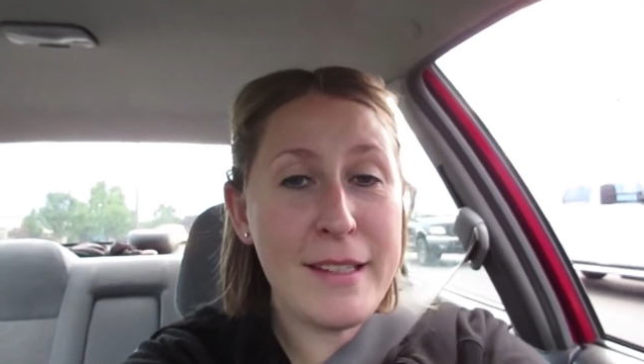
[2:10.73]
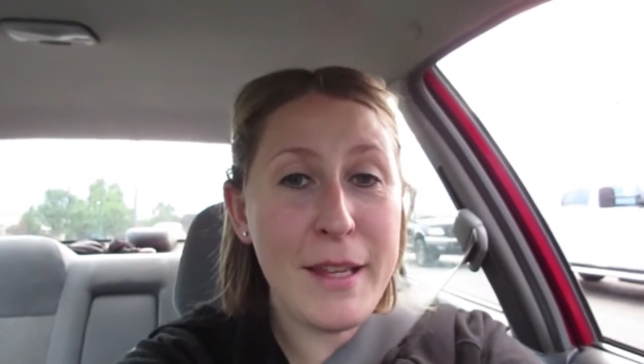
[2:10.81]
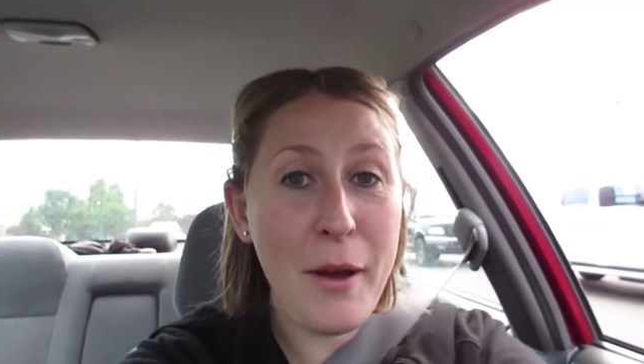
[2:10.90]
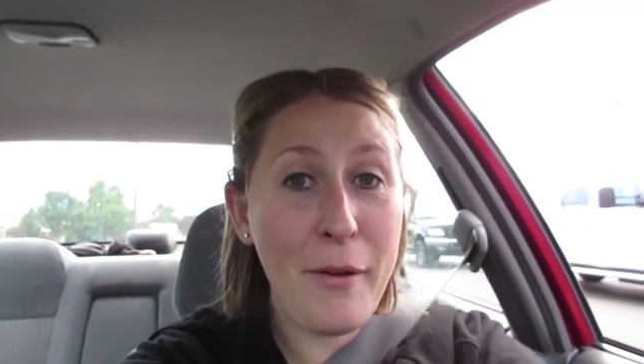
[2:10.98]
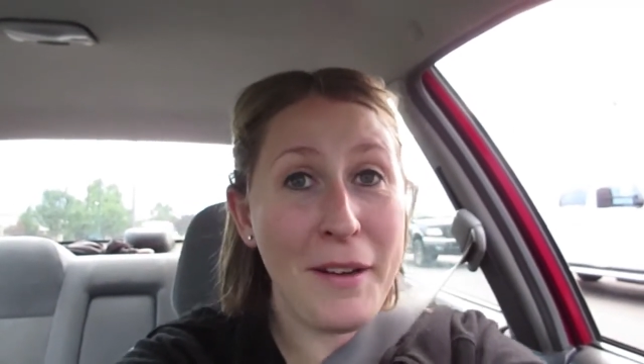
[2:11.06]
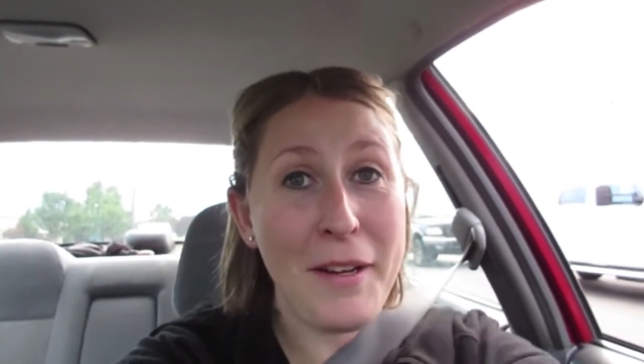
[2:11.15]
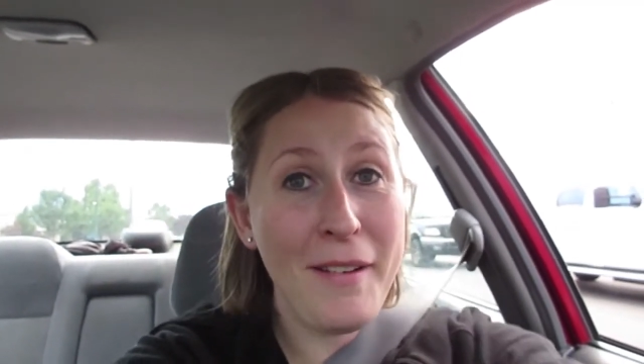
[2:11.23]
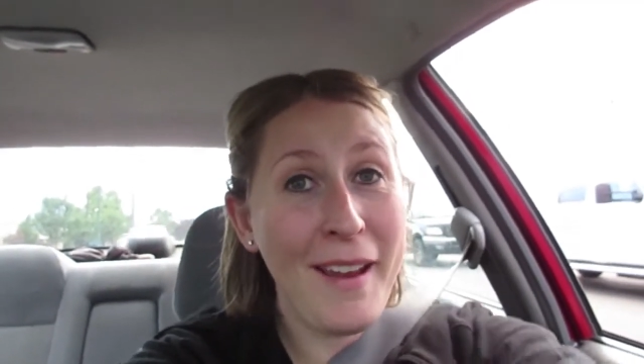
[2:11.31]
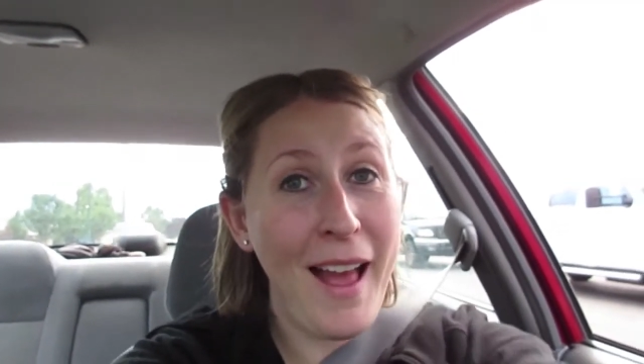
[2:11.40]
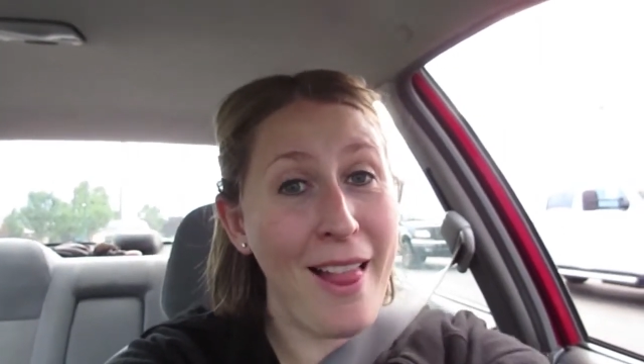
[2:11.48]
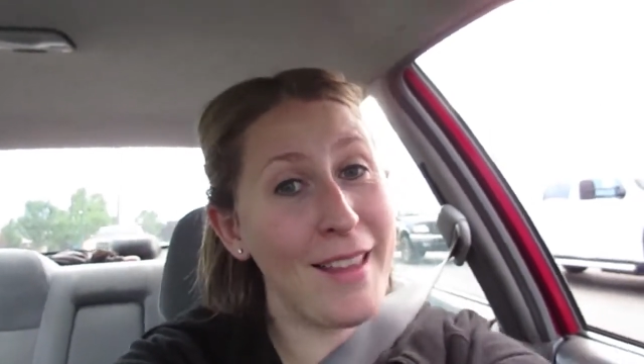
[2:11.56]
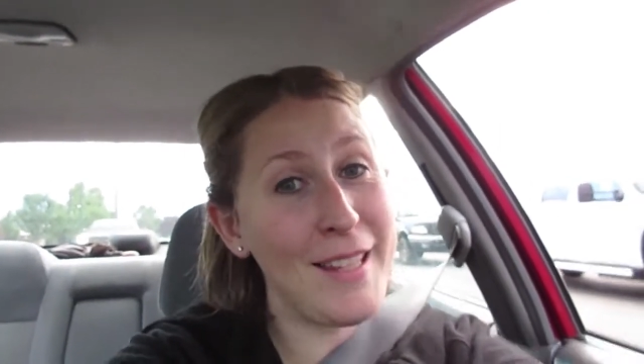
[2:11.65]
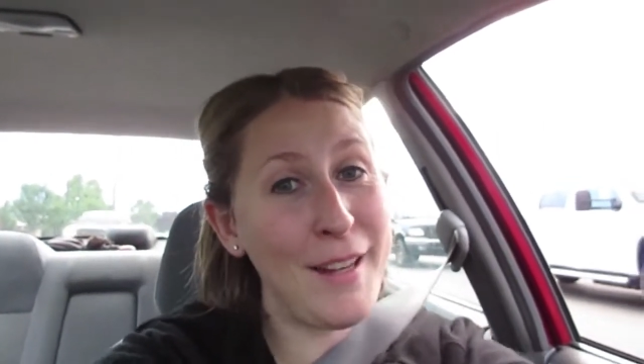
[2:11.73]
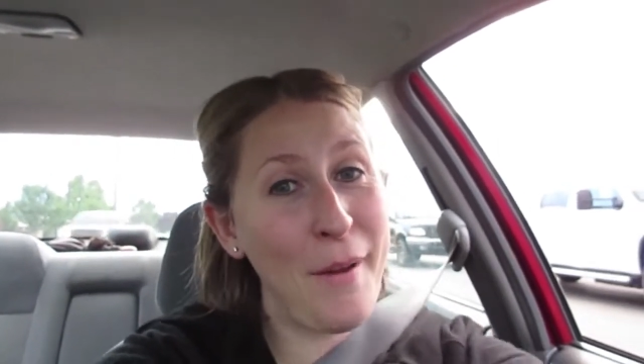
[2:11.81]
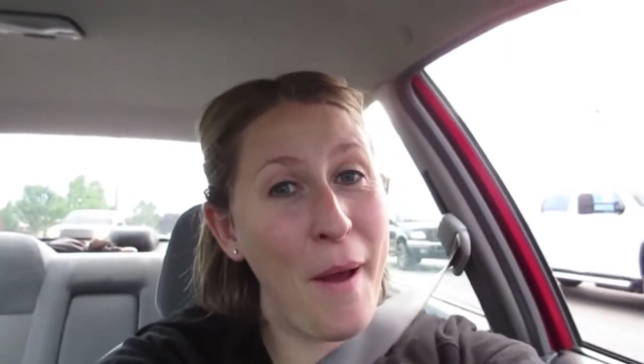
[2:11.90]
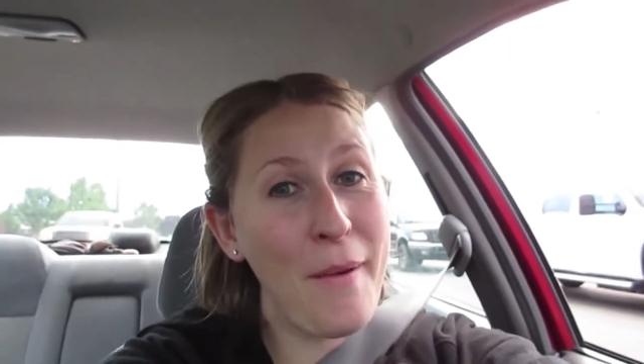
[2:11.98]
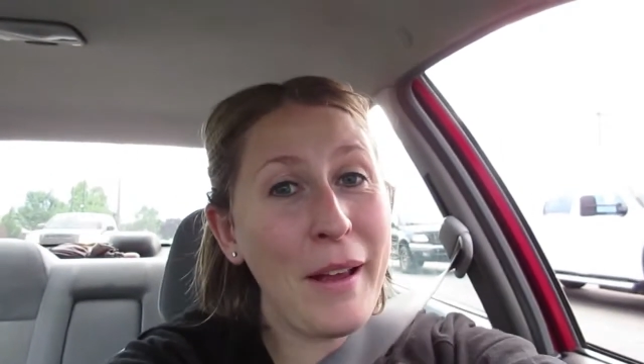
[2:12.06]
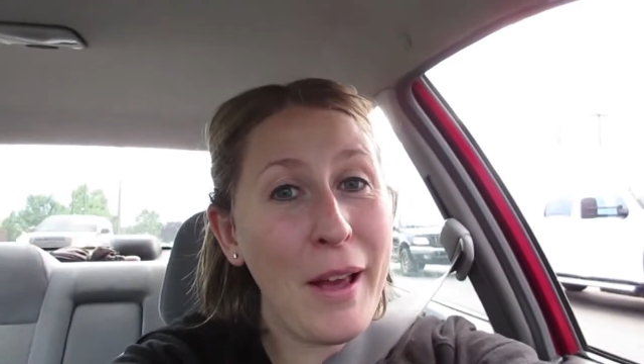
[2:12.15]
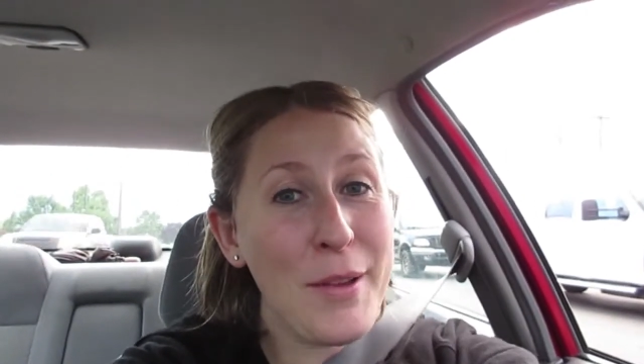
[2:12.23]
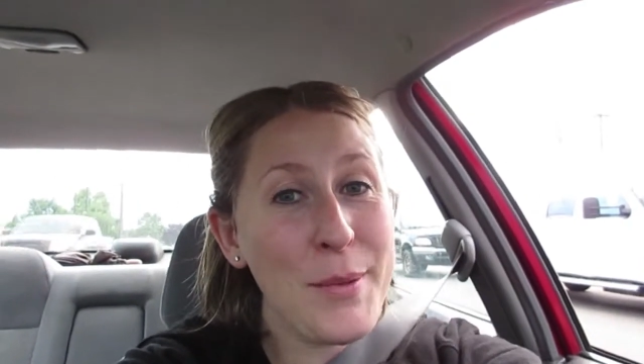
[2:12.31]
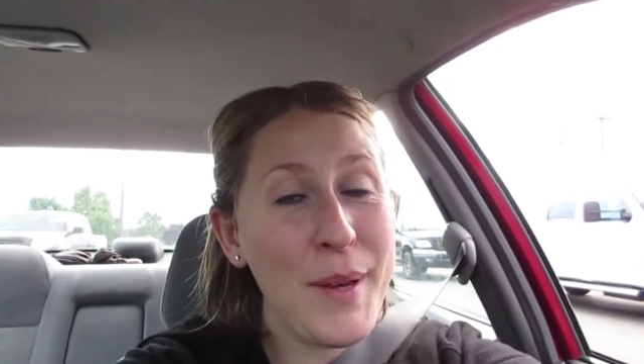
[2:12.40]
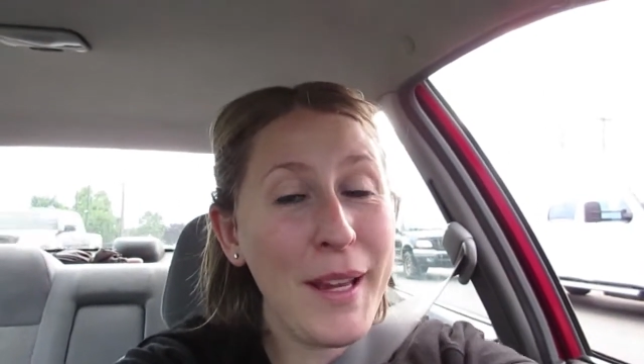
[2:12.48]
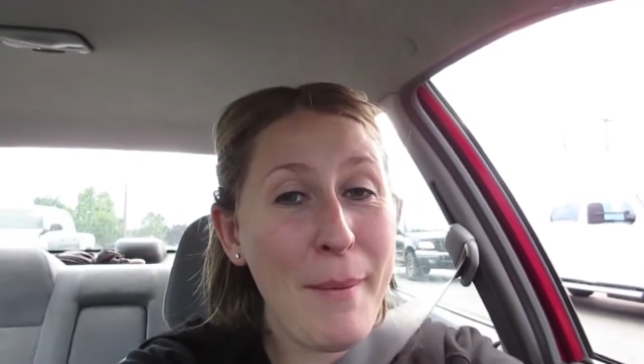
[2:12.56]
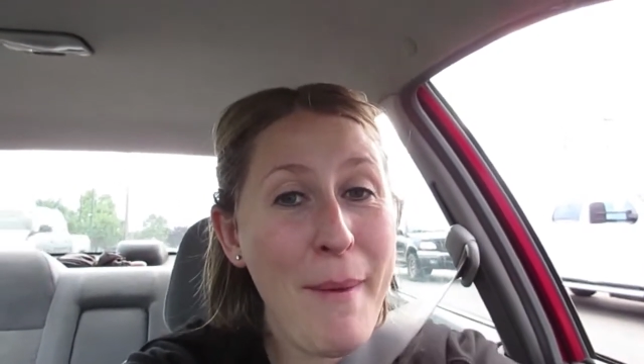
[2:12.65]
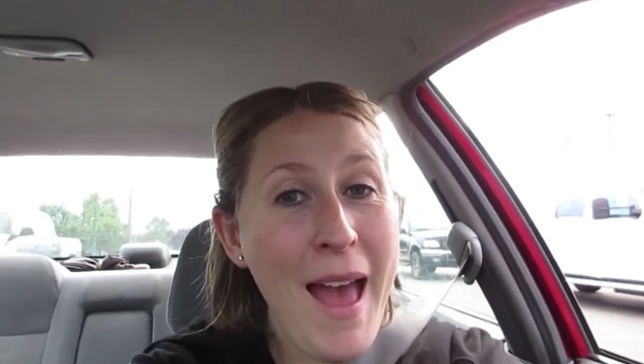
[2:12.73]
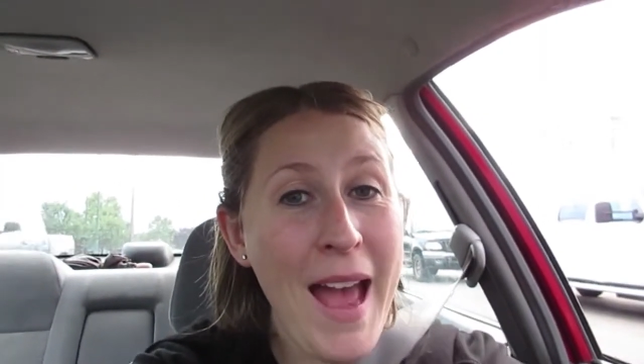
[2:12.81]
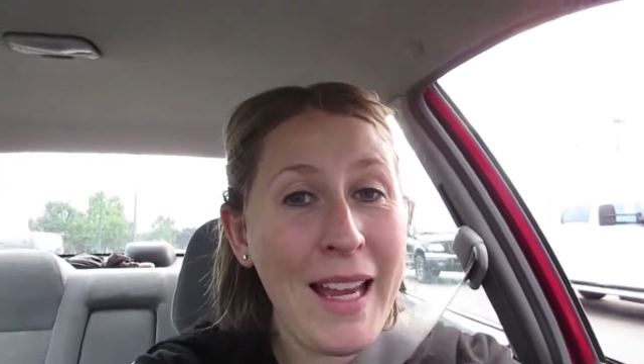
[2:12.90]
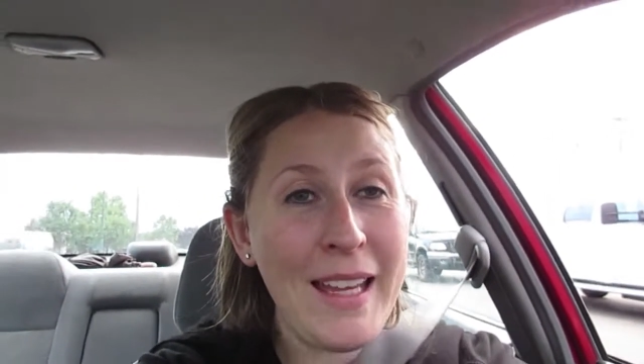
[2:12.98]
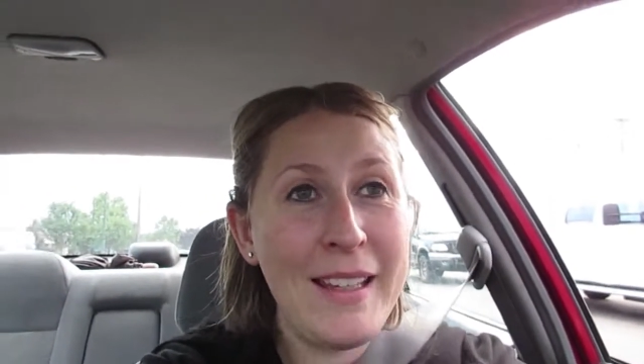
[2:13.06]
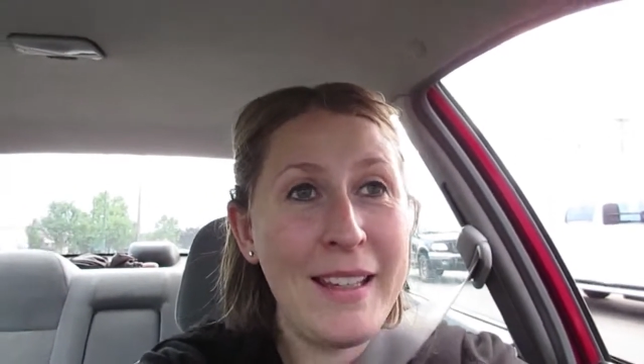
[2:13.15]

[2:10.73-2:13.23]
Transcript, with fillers: So anyway, I'll let you know how it goes when I get back.